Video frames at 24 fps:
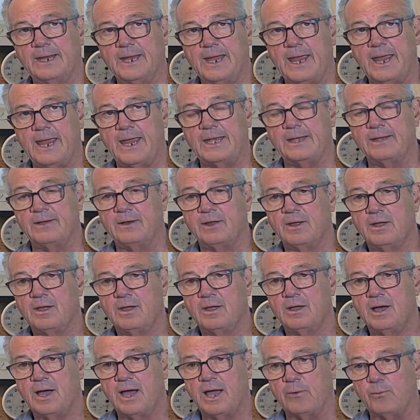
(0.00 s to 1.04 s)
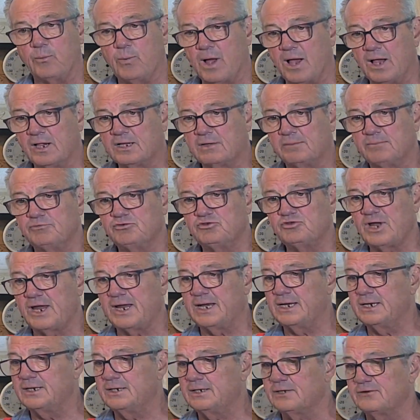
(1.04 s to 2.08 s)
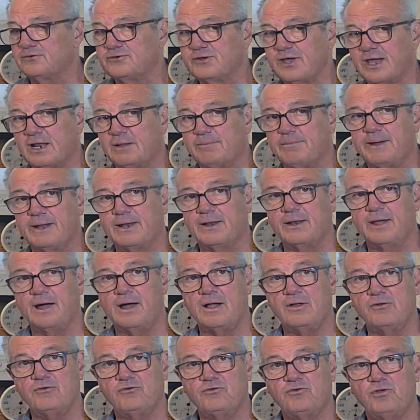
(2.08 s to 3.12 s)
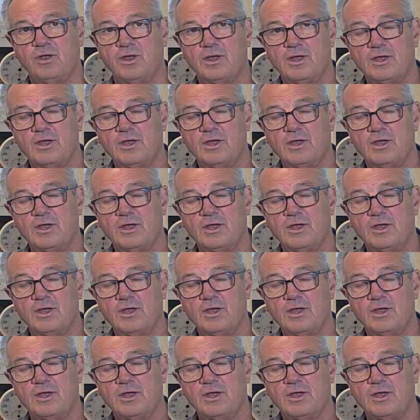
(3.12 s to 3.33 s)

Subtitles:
And I welcome Shannon to Scuttlebutt Lodge